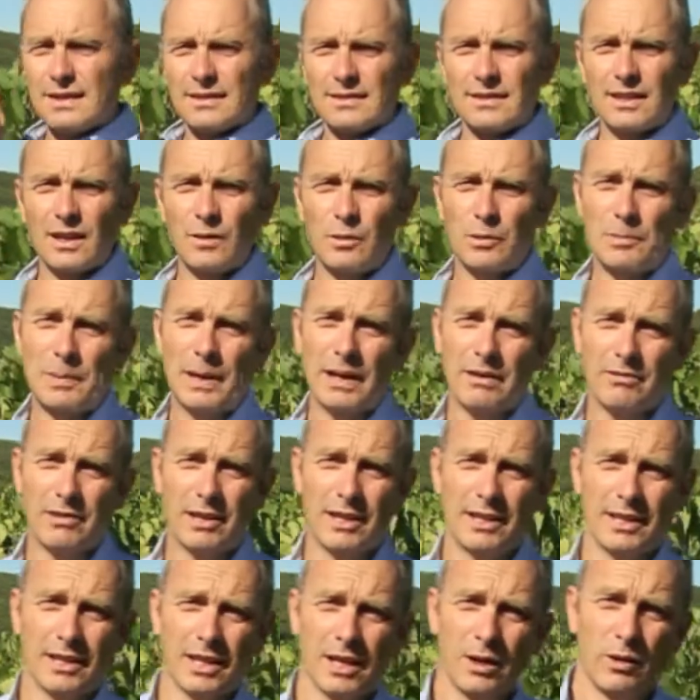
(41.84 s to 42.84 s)
So we're about
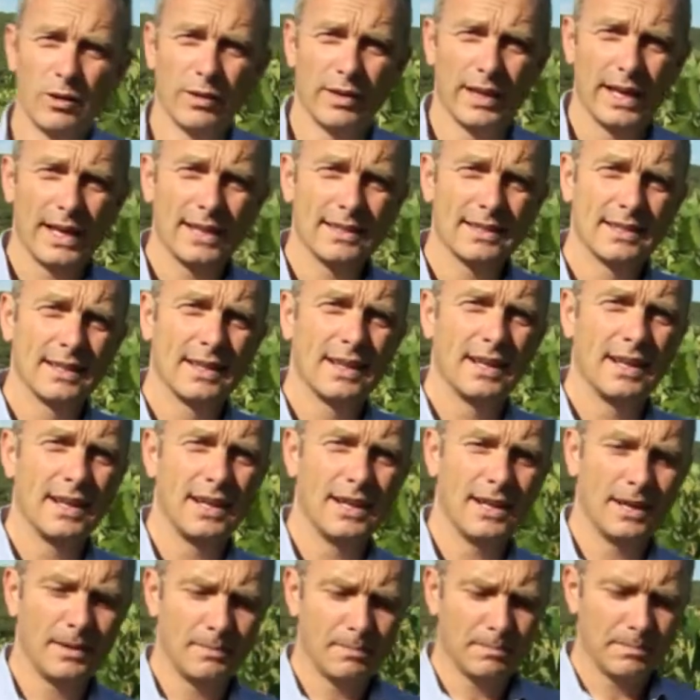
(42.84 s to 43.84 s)
ready to go on that.
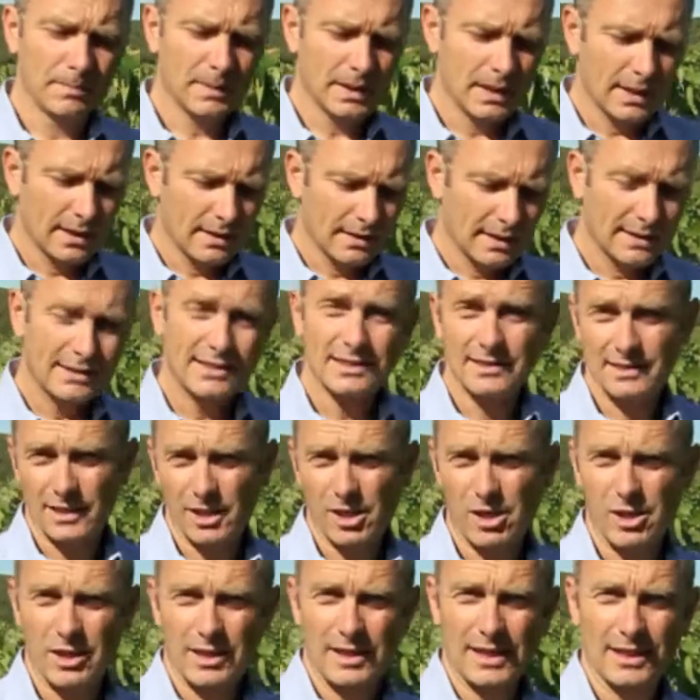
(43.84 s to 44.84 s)
This isn't the
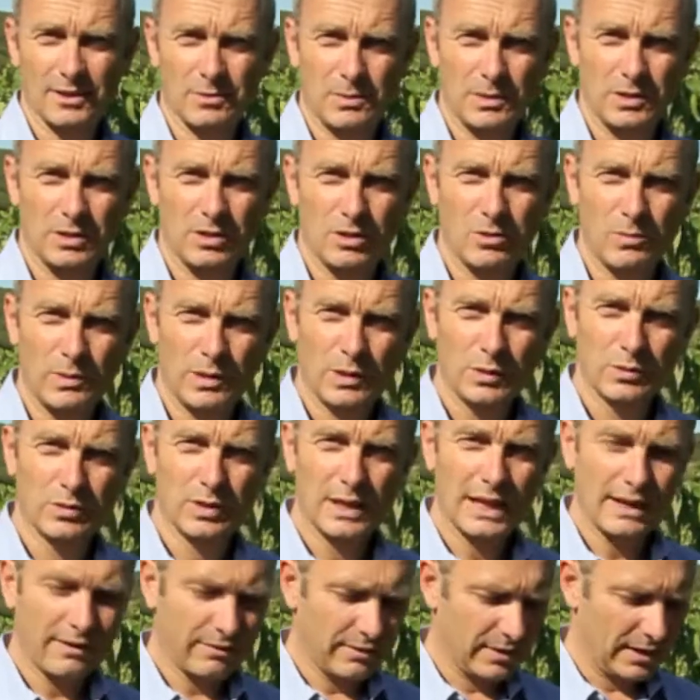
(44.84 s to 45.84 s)
only test we do. We also
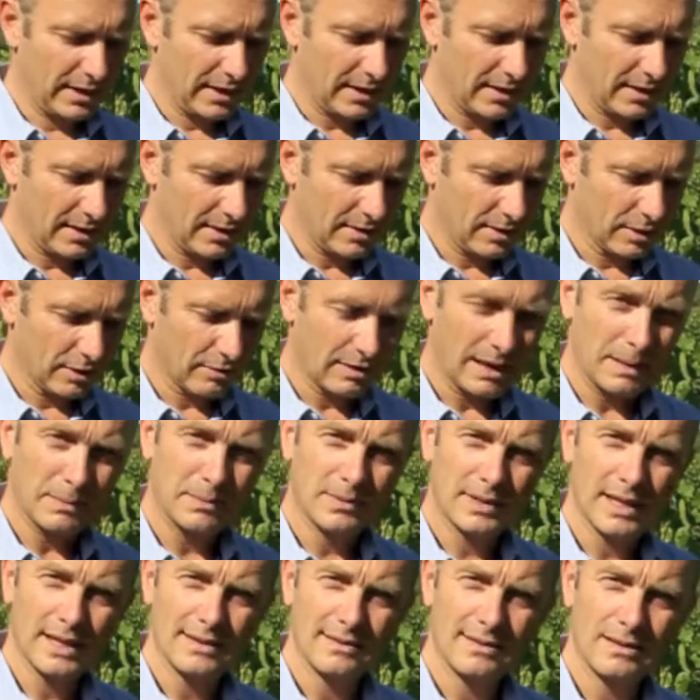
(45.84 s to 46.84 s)
have the
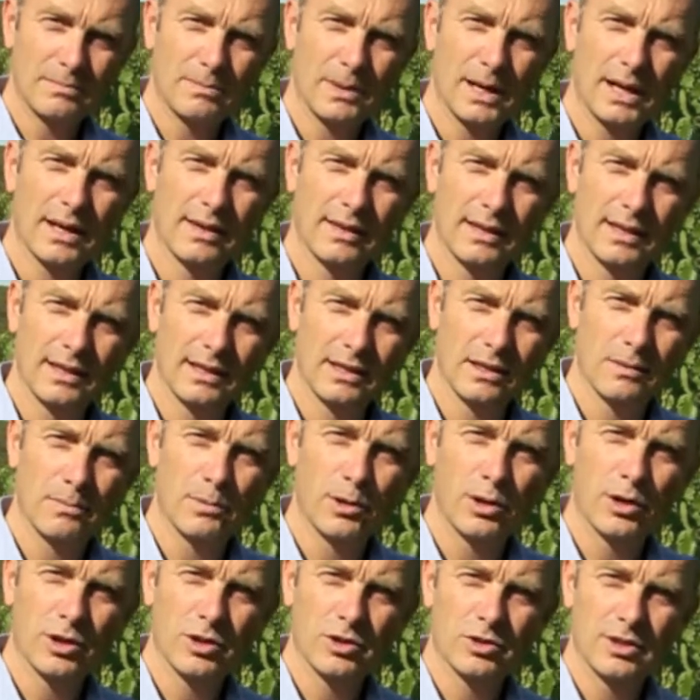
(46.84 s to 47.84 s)
grapes tested by the
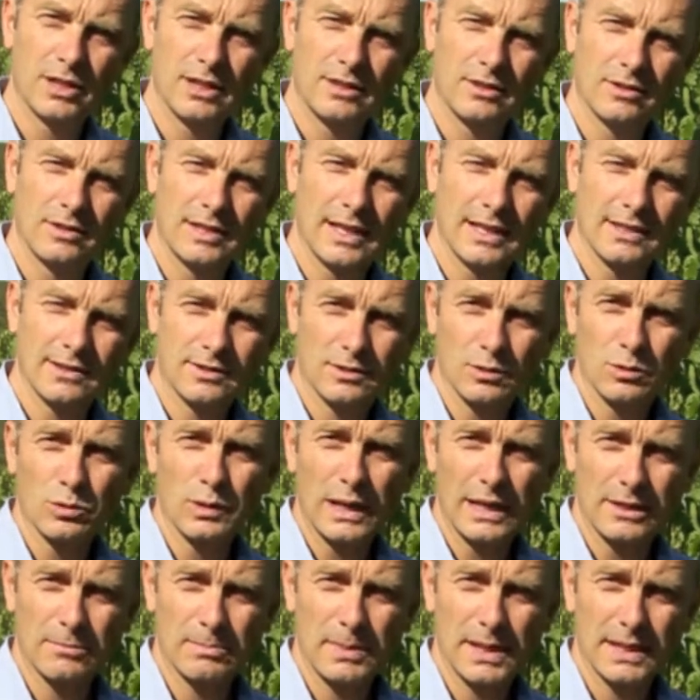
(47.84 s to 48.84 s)
laboratory to test all
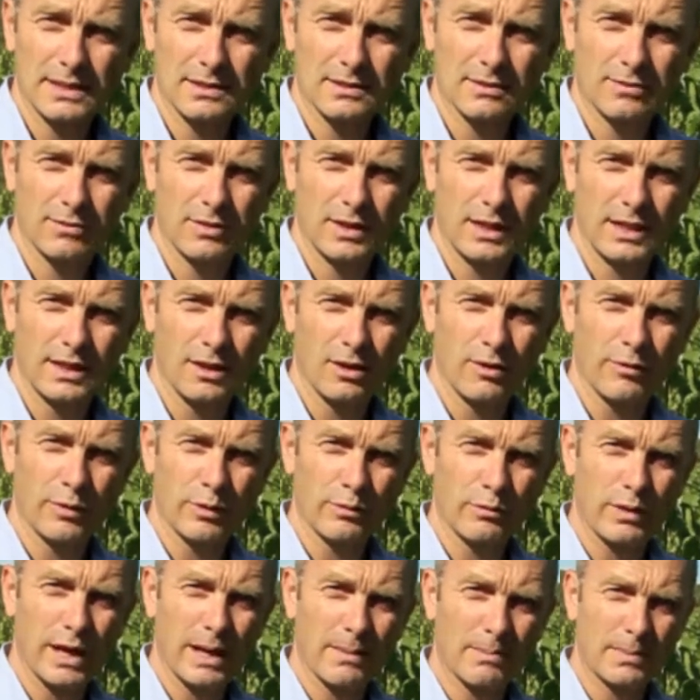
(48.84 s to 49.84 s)
aspects of the
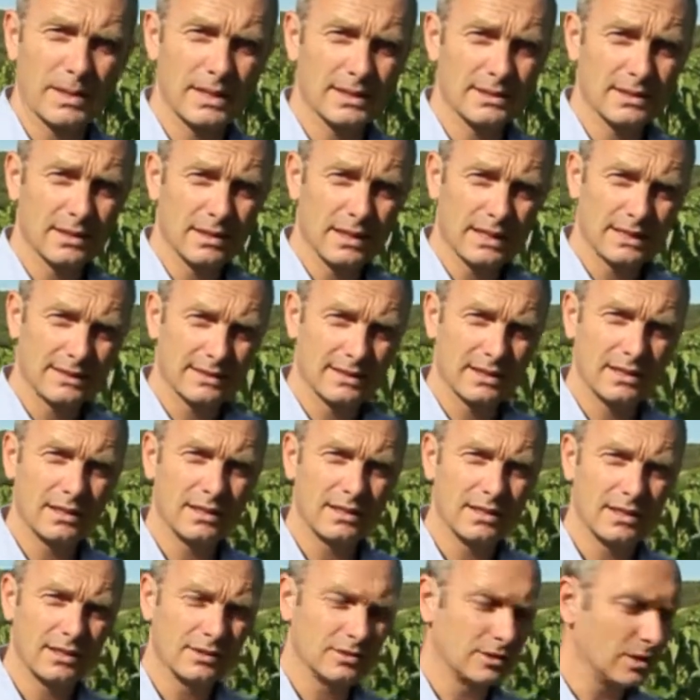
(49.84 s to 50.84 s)
ripeness and the
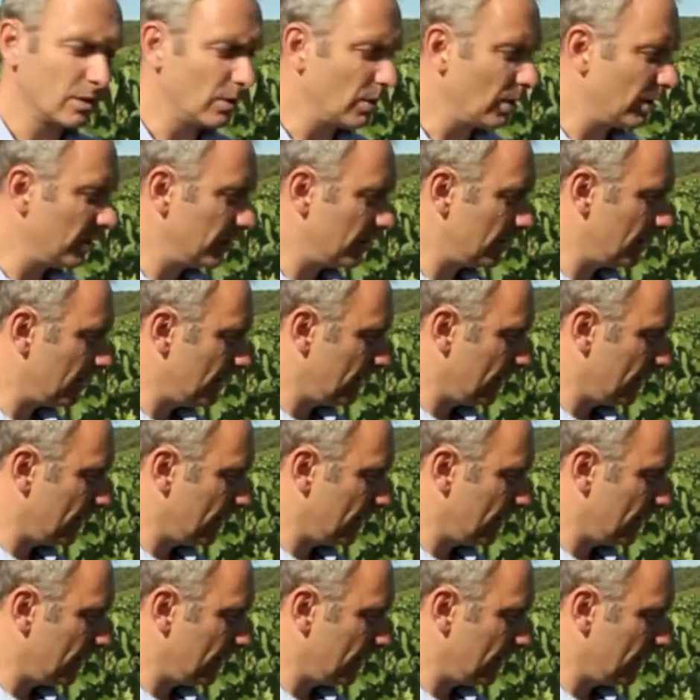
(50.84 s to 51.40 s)
acidity and so on.